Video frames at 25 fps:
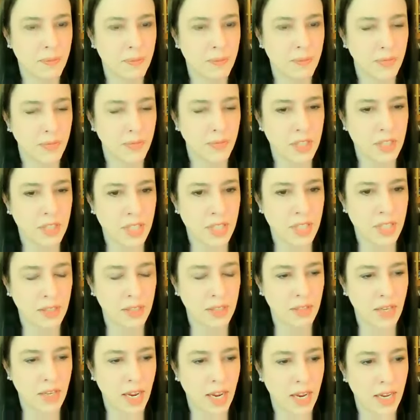
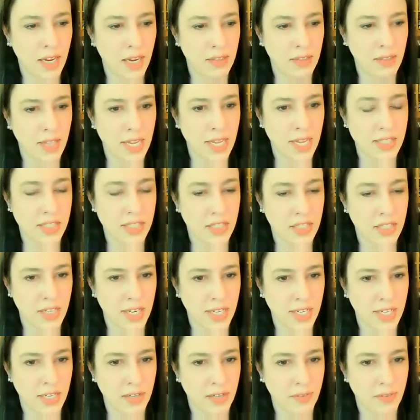using lines of
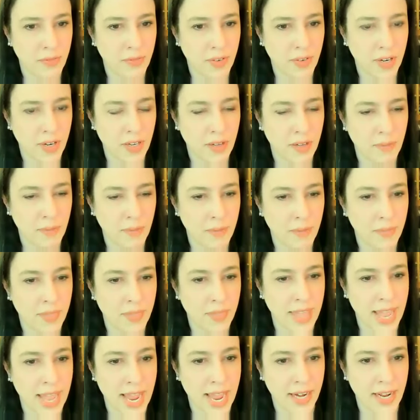credit from
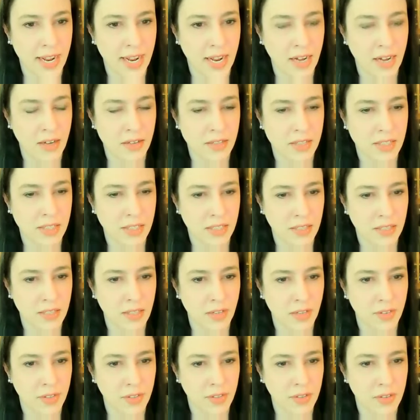that house and
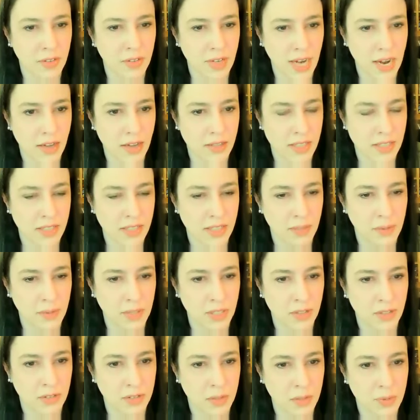other houses that
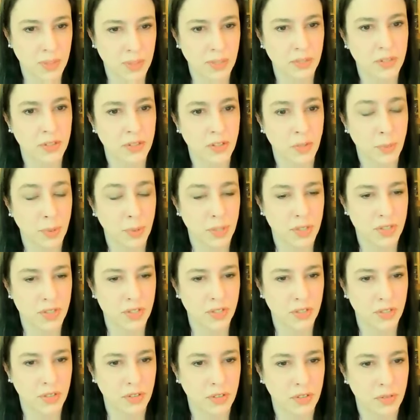we own, because we owned our own
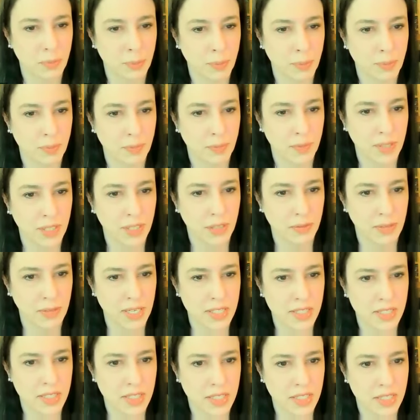personal, you know,
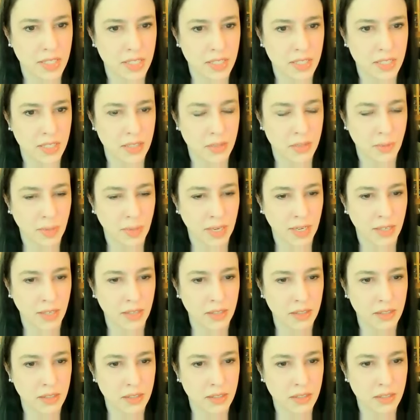residences as
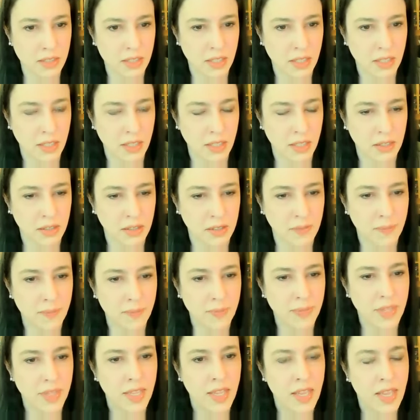well. So,
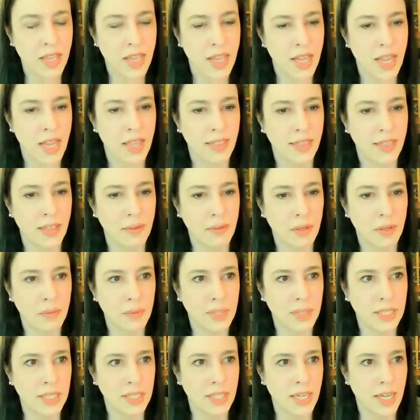and then when
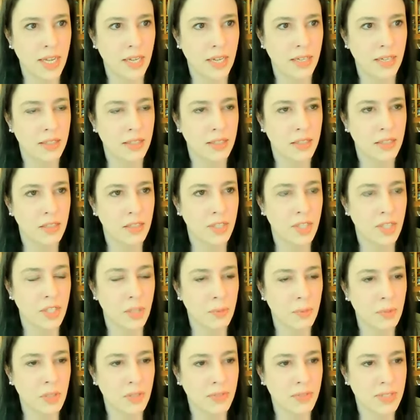we,
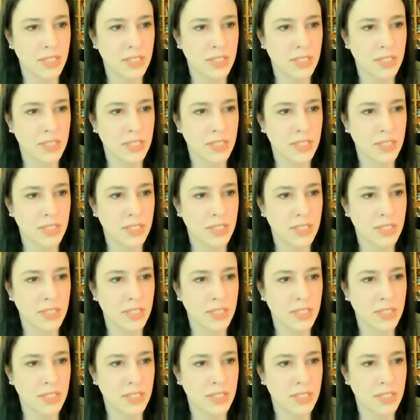moved